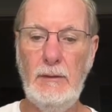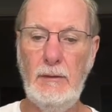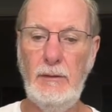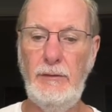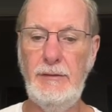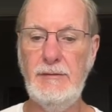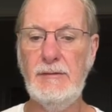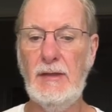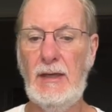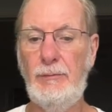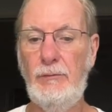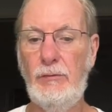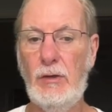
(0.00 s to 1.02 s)
this
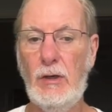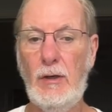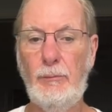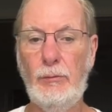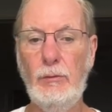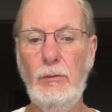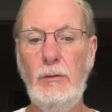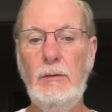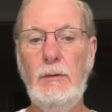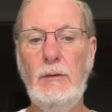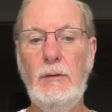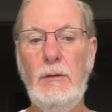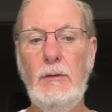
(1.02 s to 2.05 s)
type of a couple,
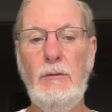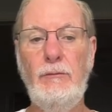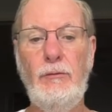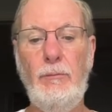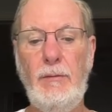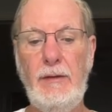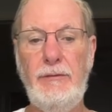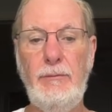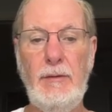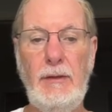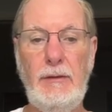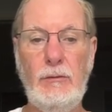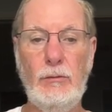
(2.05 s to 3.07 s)
for
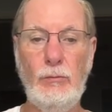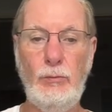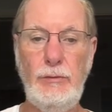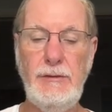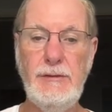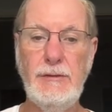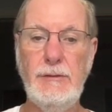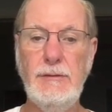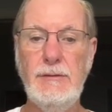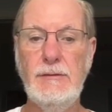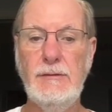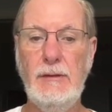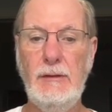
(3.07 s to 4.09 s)
mathematical
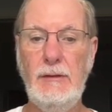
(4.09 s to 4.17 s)
reasons